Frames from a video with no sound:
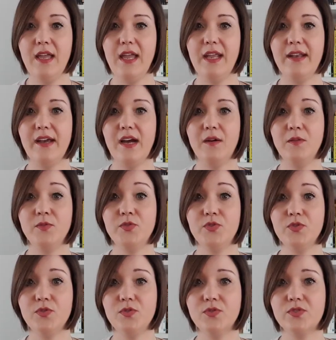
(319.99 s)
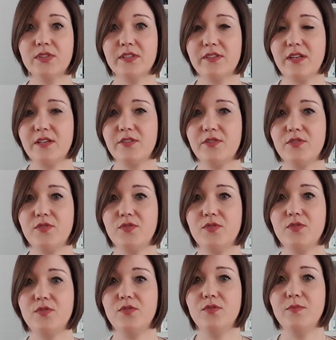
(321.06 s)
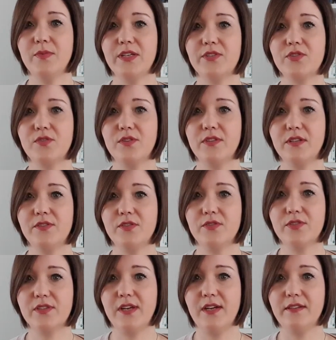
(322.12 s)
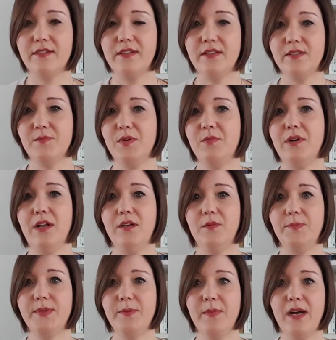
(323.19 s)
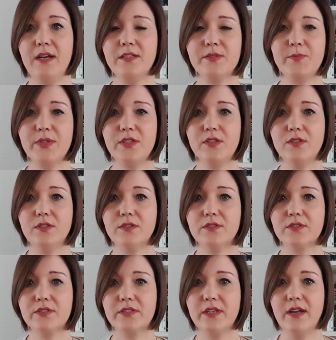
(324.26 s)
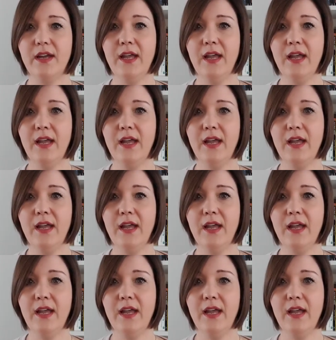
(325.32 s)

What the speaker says: And I do suggest you to make sure that your site is mobile optimized, because